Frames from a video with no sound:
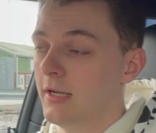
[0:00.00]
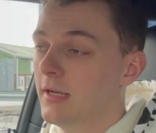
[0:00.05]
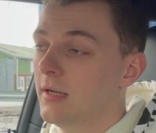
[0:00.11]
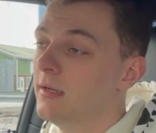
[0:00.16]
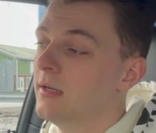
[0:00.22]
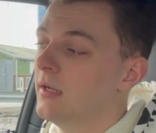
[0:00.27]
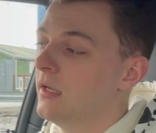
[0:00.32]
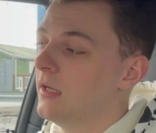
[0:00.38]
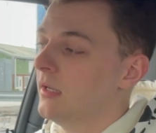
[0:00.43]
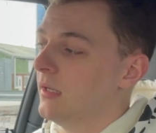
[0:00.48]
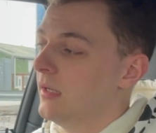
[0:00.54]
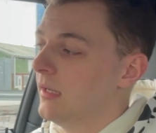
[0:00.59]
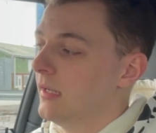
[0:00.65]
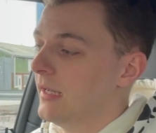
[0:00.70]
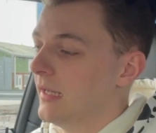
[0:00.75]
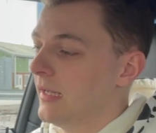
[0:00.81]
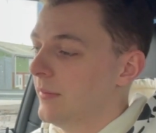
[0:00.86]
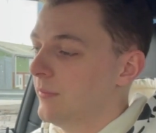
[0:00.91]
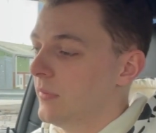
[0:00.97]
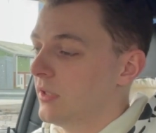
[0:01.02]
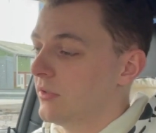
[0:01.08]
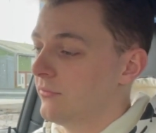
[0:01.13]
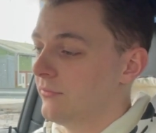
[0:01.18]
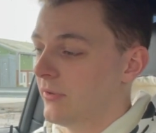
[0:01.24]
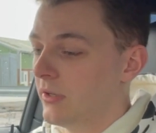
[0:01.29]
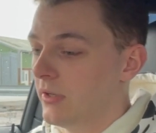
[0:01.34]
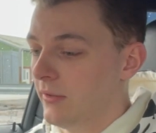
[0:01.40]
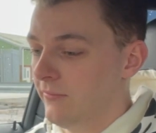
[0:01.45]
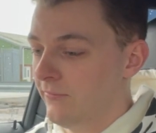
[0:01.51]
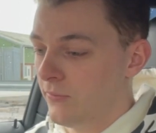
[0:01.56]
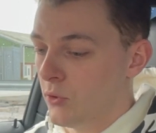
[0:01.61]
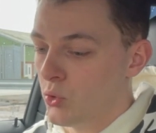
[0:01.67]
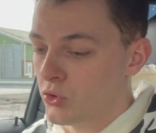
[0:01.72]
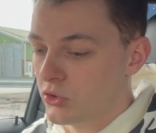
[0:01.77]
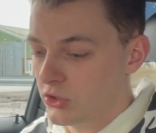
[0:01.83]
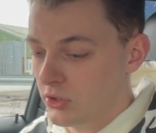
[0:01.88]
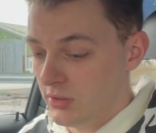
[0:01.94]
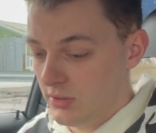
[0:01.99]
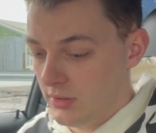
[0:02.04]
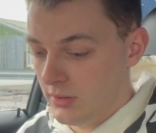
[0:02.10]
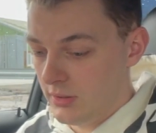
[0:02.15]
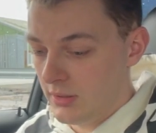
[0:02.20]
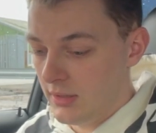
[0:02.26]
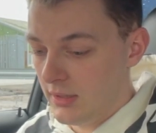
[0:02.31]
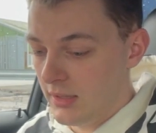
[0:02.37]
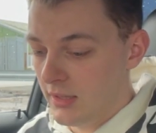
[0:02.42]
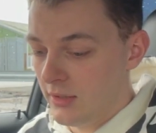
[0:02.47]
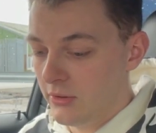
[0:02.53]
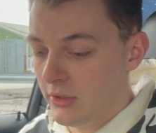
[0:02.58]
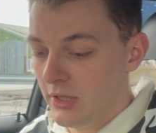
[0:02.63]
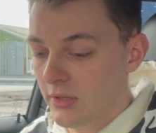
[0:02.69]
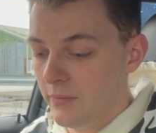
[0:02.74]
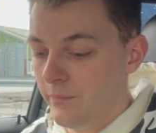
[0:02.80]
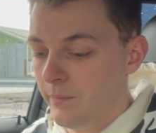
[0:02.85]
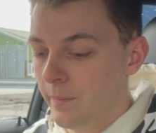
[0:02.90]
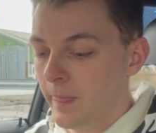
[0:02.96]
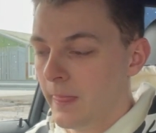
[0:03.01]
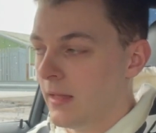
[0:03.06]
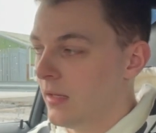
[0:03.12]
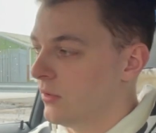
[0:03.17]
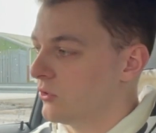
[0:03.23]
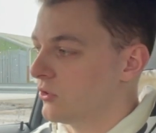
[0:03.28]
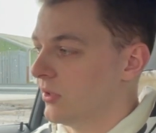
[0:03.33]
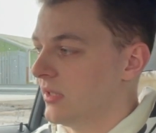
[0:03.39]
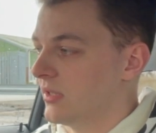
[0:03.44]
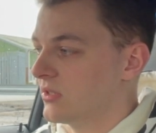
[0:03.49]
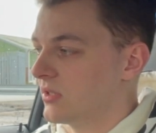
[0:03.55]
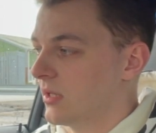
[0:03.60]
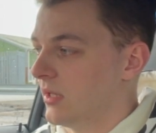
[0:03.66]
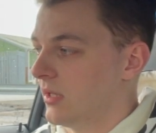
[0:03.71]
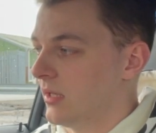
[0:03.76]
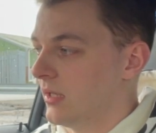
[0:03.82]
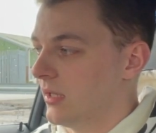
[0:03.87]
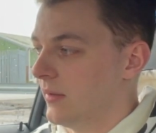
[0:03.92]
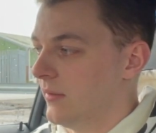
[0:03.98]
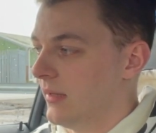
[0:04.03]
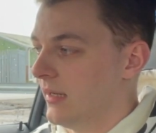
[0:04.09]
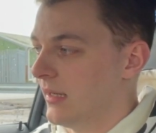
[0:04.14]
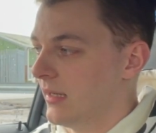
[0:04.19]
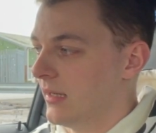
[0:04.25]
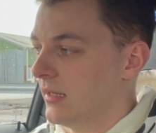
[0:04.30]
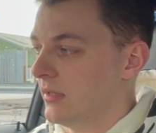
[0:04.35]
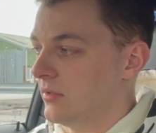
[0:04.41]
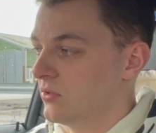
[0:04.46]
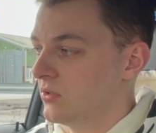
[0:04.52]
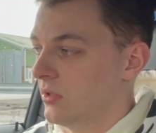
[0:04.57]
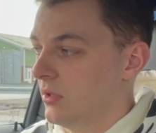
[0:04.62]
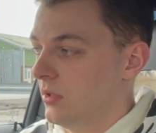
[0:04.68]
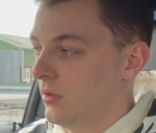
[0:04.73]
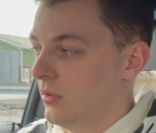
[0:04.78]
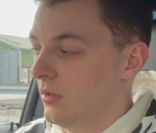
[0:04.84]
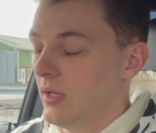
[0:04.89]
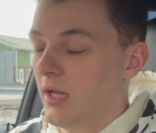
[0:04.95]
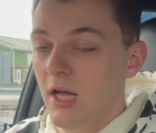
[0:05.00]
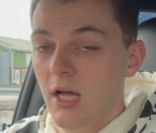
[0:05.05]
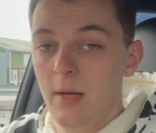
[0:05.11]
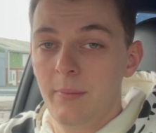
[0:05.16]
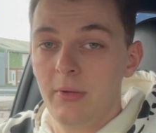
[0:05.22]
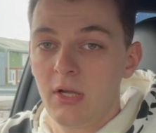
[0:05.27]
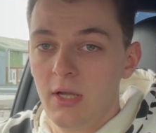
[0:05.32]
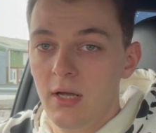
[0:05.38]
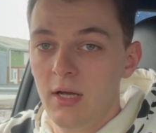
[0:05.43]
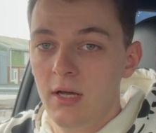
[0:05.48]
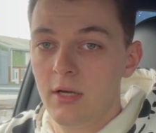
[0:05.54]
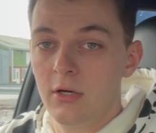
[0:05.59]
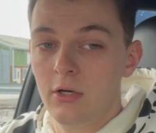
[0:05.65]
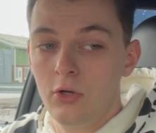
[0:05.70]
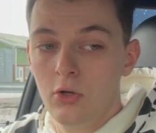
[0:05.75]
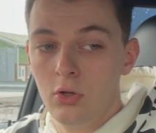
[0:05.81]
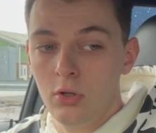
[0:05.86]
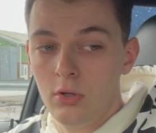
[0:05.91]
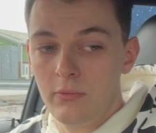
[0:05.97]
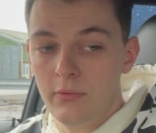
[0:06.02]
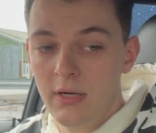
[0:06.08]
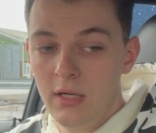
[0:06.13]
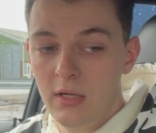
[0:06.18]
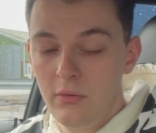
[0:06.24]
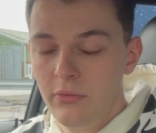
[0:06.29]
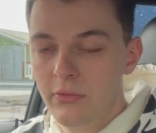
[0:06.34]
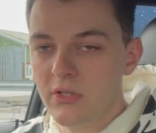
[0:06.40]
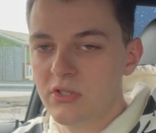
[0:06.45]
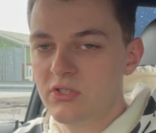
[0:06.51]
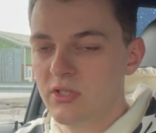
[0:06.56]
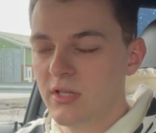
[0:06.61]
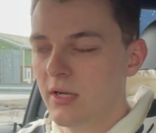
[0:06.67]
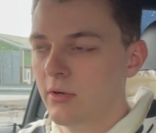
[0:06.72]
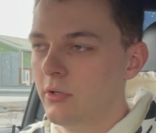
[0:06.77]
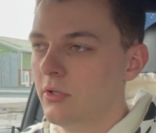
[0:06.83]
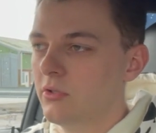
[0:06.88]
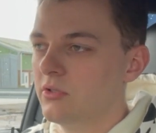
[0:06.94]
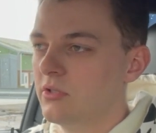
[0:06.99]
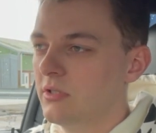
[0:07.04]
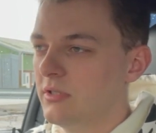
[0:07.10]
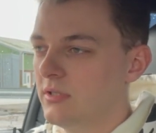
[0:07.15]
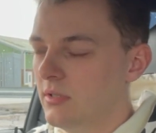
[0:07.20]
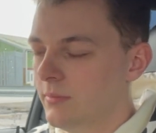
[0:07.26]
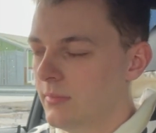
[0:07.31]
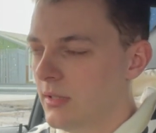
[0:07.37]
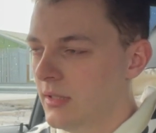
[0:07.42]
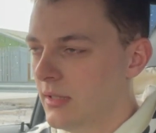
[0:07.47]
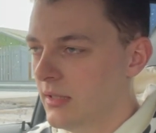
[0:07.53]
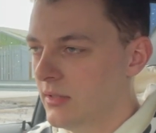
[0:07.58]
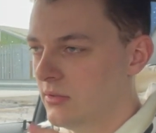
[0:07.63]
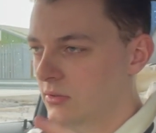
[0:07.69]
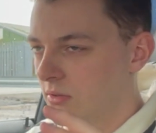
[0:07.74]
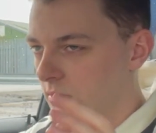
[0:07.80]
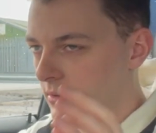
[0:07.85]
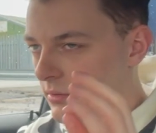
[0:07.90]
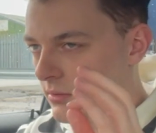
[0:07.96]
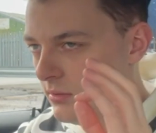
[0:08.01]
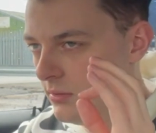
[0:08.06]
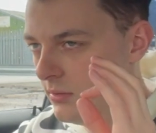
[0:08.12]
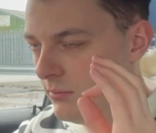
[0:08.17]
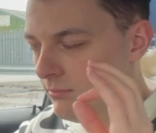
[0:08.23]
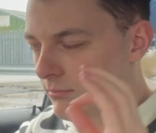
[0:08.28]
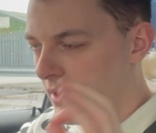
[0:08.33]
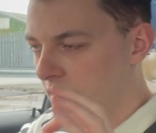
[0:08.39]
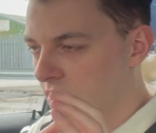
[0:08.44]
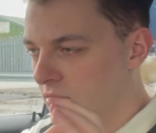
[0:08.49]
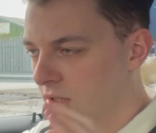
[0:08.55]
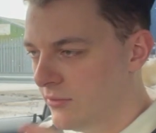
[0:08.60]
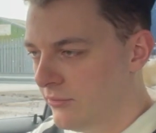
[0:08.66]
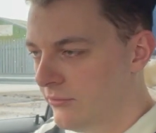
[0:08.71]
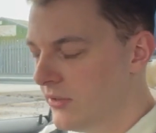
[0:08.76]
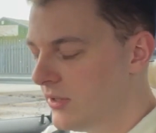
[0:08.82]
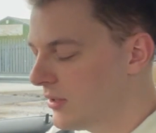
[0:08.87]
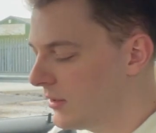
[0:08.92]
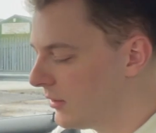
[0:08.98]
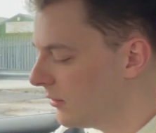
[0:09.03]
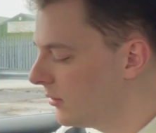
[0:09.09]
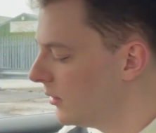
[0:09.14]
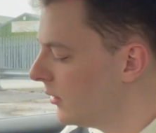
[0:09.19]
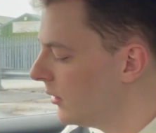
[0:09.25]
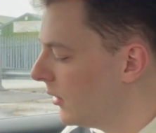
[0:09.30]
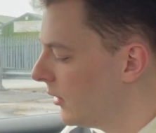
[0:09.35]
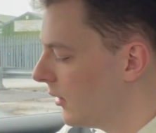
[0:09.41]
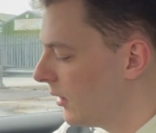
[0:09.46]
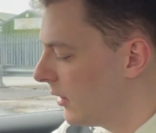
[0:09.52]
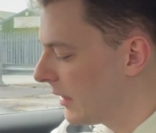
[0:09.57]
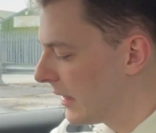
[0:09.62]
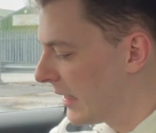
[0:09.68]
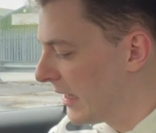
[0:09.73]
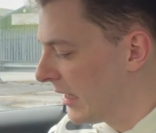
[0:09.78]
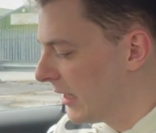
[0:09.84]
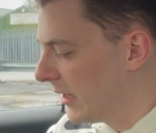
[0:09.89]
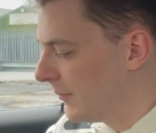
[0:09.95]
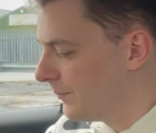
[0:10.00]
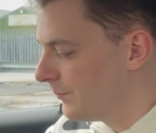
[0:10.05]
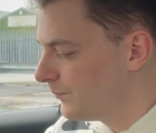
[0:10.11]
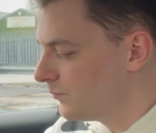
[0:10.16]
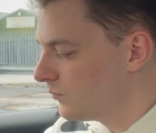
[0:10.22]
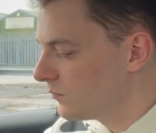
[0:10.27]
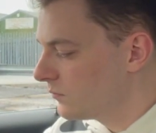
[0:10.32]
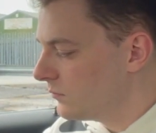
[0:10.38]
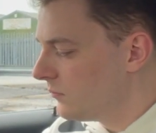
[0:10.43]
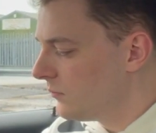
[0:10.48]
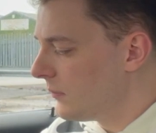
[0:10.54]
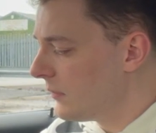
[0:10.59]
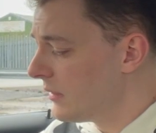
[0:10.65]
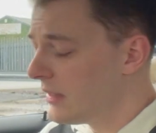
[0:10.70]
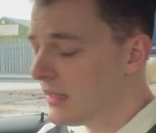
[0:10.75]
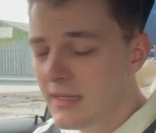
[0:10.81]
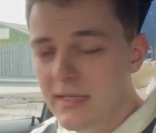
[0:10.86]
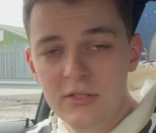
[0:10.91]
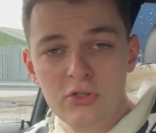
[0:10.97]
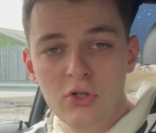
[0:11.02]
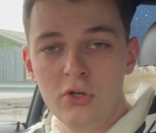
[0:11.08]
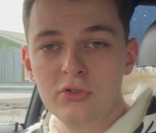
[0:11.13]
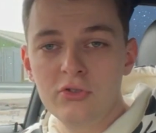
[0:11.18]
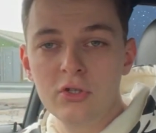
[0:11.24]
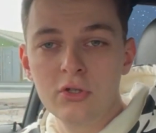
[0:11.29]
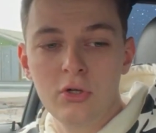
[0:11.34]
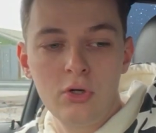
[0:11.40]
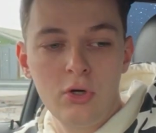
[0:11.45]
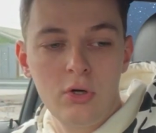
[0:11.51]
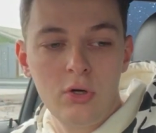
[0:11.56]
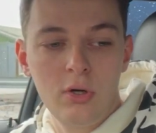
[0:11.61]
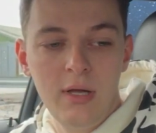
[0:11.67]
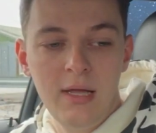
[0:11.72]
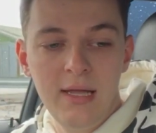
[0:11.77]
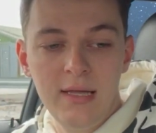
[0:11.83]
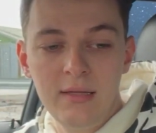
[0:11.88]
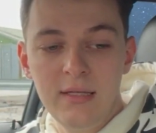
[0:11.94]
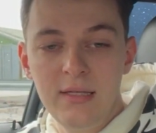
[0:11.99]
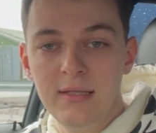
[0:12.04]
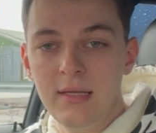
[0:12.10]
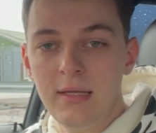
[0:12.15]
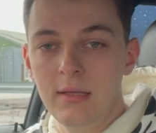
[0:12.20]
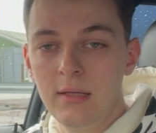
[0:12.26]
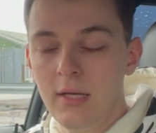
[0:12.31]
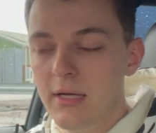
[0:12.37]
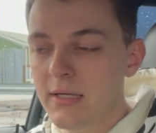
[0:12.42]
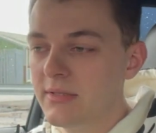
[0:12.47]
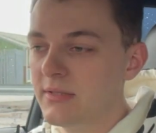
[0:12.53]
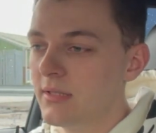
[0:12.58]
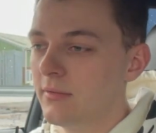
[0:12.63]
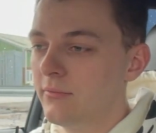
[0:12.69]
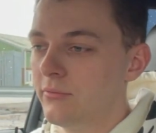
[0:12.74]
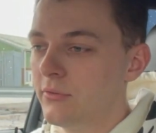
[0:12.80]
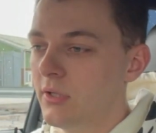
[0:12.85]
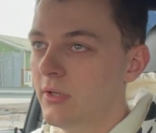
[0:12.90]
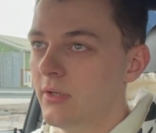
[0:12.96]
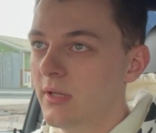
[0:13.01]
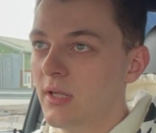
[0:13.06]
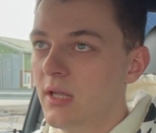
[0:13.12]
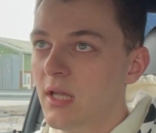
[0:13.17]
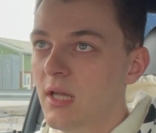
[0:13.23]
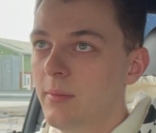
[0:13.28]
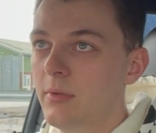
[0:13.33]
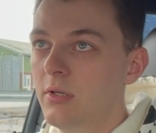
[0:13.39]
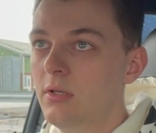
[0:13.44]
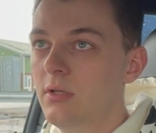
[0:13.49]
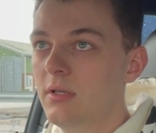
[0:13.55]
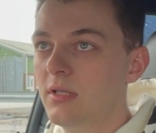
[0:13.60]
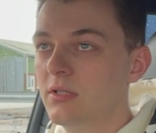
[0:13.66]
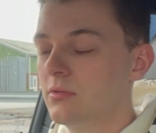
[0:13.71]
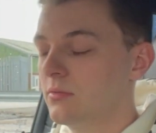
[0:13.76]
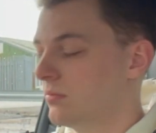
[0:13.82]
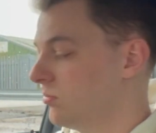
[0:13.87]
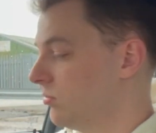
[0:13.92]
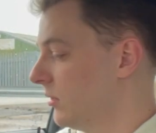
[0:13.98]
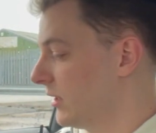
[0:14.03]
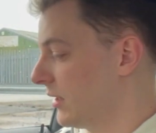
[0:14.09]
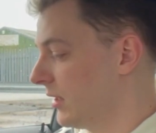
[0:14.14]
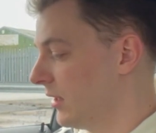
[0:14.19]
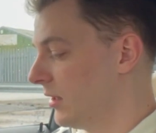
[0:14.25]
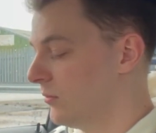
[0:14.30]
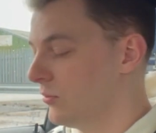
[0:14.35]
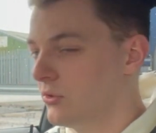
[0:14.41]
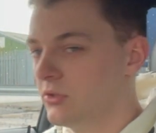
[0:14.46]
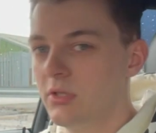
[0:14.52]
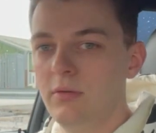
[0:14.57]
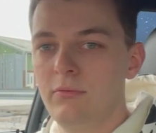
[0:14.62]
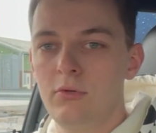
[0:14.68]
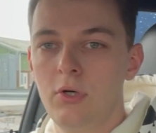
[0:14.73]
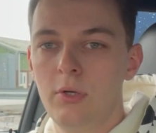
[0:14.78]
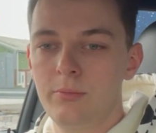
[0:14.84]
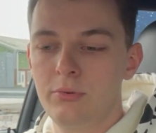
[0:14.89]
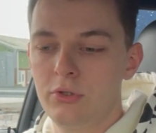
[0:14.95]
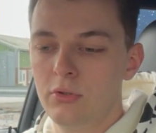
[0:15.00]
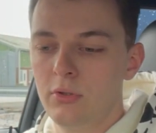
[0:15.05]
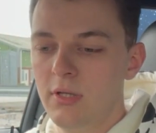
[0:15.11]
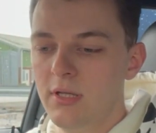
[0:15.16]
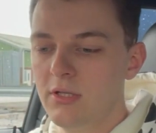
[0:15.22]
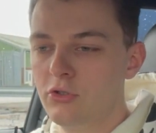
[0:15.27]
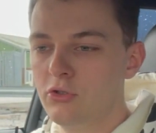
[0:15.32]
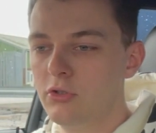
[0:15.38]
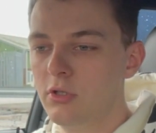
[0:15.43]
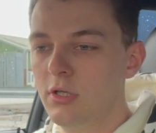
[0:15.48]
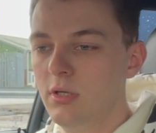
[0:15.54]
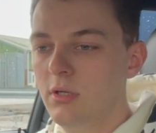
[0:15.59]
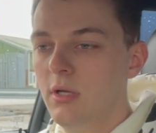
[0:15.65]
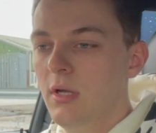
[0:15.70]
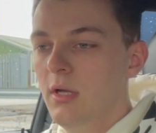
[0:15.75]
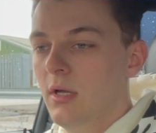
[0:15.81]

it. Um, I was very fortunate in that area. So this car has Harman Kardon all around. The stereo system is magnifique. Um, it's also got LED lighting throughout the cabin. This, again, was another optional extra.